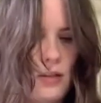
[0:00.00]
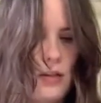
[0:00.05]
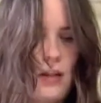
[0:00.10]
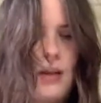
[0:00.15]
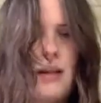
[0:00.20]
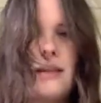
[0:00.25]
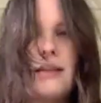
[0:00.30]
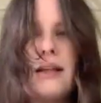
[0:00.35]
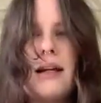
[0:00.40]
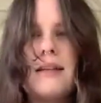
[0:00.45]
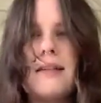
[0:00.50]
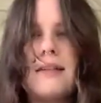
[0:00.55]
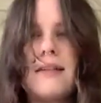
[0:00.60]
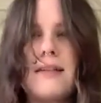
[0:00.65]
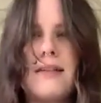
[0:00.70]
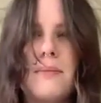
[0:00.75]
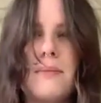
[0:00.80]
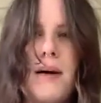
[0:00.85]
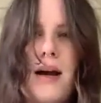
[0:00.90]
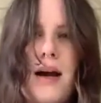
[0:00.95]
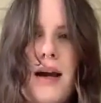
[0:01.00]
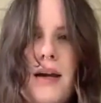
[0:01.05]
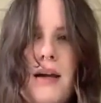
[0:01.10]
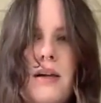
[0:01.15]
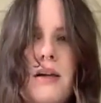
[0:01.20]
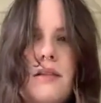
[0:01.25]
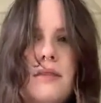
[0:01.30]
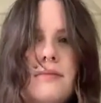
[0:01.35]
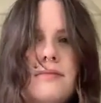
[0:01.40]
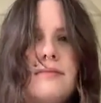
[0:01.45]
add that to the
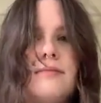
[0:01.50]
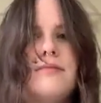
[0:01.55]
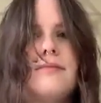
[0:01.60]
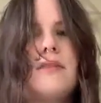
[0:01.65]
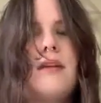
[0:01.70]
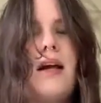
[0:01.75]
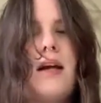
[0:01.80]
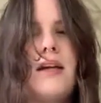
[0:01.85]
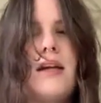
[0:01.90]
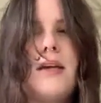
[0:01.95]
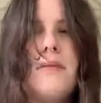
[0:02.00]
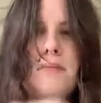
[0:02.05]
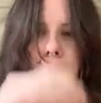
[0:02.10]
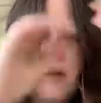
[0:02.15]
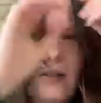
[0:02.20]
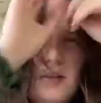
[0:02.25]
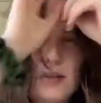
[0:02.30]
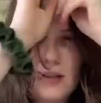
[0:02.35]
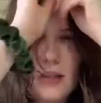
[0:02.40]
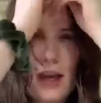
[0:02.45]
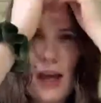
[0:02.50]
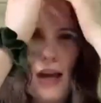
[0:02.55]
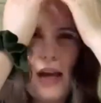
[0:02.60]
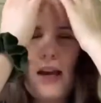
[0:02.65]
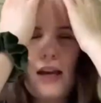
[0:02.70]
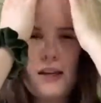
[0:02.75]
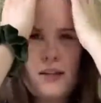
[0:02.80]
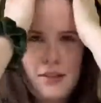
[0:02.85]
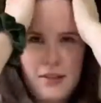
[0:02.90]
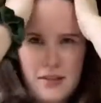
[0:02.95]
pile i keep putting on the
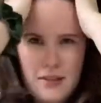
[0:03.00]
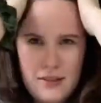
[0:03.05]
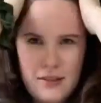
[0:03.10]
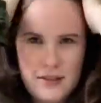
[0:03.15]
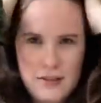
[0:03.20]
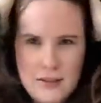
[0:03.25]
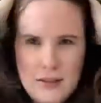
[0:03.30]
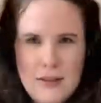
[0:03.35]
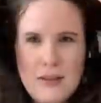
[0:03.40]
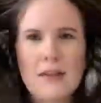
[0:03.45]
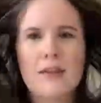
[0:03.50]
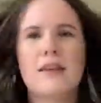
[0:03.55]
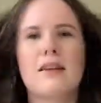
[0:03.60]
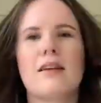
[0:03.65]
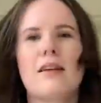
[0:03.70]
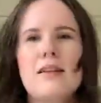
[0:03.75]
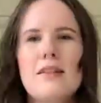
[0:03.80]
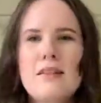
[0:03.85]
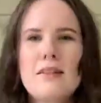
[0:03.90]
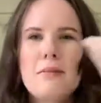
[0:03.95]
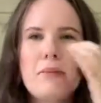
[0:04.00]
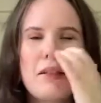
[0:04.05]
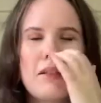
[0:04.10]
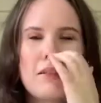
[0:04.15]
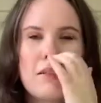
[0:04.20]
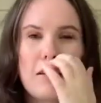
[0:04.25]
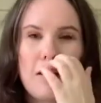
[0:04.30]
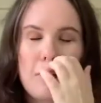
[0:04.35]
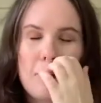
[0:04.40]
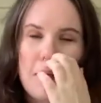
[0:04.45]
hats and then
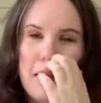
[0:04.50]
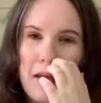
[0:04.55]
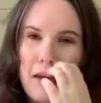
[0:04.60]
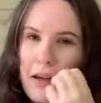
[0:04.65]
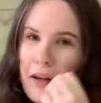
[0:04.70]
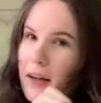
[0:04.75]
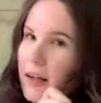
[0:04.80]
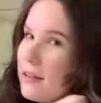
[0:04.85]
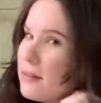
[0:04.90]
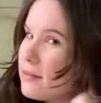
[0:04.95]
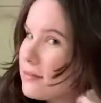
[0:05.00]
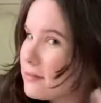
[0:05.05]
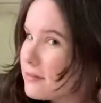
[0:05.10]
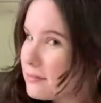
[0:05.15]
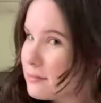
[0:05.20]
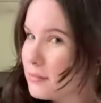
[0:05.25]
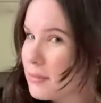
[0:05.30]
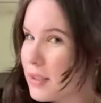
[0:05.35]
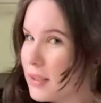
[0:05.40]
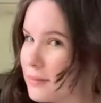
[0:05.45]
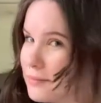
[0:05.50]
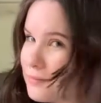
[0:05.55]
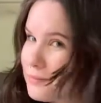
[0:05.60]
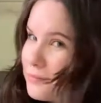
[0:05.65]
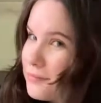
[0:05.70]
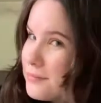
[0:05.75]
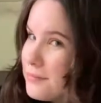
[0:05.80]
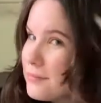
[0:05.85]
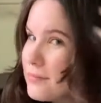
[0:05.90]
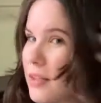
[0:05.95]
messing up my hair
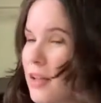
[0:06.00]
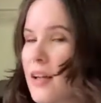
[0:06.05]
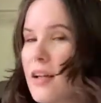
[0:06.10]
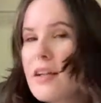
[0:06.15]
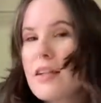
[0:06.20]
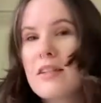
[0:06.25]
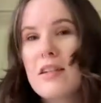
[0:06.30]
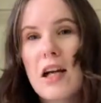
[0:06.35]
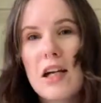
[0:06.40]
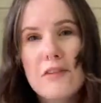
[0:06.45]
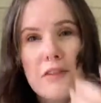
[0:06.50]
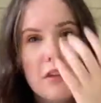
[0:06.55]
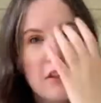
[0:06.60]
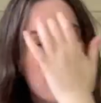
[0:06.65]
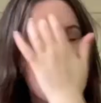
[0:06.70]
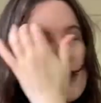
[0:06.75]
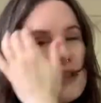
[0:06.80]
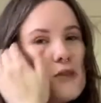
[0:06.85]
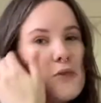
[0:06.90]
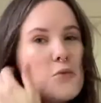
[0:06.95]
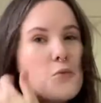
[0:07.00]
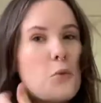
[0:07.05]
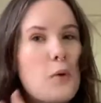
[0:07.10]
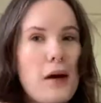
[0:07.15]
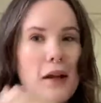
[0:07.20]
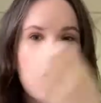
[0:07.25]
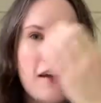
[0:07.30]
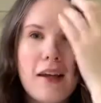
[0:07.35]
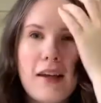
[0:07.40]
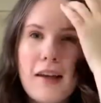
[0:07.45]
Sorry if I look
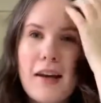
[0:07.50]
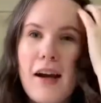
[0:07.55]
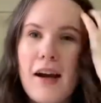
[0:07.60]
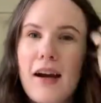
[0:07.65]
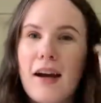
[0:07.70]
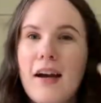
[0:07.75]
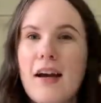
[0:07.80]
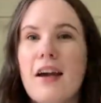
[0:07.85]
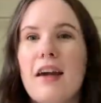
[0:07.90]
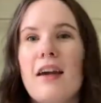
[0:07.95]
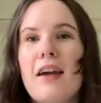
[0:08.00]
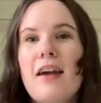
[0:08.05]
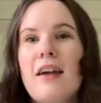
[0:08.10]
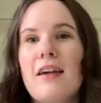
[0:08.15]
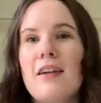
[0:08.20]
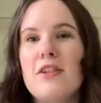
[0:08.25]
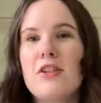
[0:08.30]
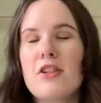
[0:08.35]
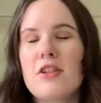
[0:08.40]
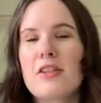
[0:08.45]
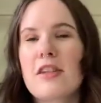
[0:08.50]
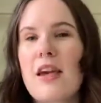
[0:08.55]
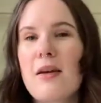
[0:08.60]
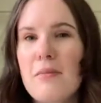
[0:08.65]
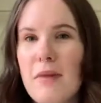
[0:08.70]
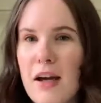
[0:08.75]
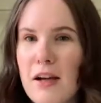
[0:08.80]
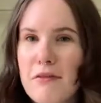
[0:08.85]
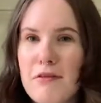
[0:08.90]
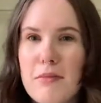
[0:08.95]
sweaty. I just came
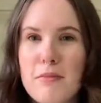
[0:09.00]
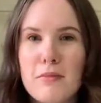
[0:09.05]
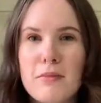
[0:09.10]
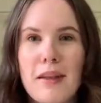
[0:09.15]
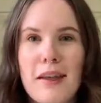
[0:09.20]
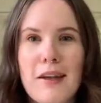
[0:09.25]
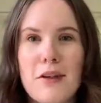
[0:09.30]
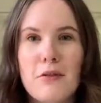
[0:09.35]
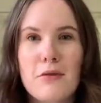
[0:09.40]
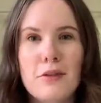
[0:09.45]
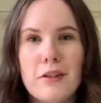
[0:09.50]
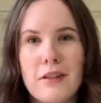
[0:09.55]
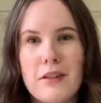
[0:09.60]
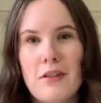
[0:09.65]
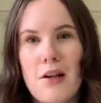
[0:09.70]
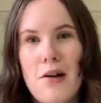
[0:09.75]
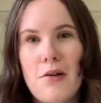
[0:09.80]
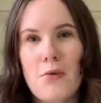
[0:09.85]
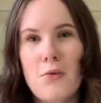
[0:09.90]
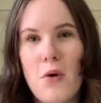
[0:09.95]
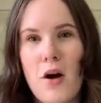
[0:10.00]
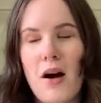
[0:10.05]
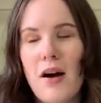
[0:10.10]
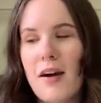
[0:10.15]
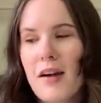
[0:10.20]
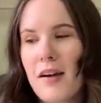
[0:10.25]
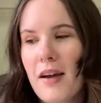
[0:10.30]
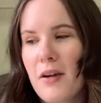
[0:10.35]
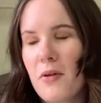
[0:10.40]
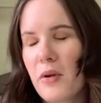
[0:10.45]
back from like a really long
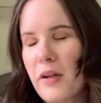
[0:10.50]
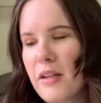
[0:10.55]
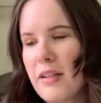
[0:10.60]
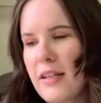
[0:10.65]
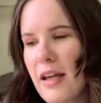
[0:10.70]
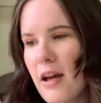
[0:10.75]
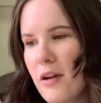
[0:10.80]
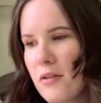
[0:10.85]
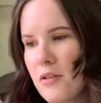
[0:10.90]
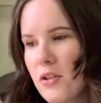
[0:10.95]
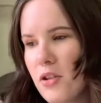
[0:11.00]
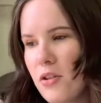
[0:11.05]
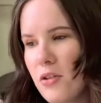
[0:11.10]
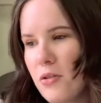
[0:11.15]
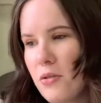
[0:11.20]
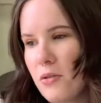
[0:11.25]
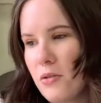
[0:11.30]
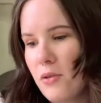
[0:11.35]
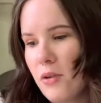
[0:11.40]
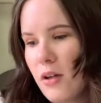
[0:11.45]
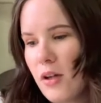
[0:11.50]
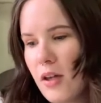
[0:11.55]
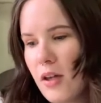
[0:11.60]
walk. I went down to